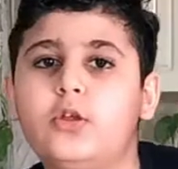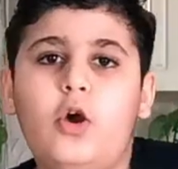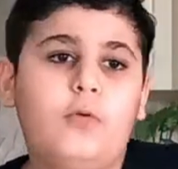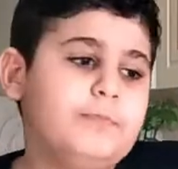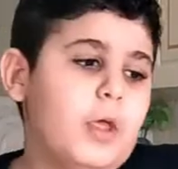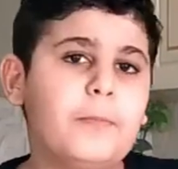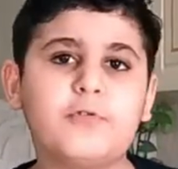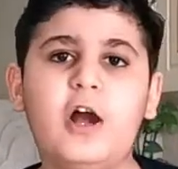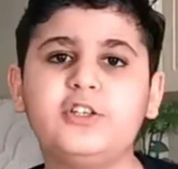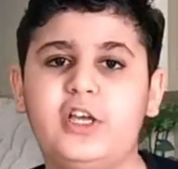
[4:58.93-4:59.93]
you know,
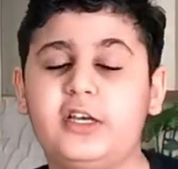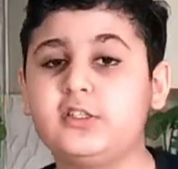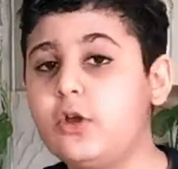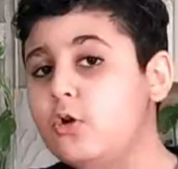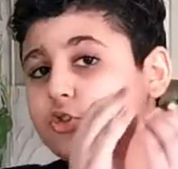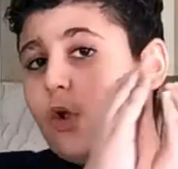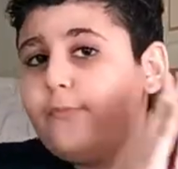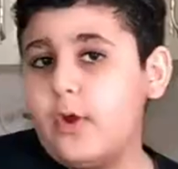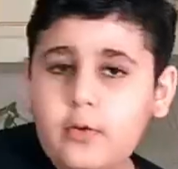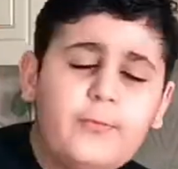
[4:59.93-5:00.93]
projects, which
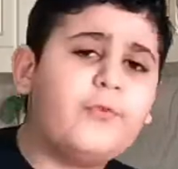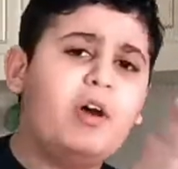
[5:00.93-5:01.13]
are very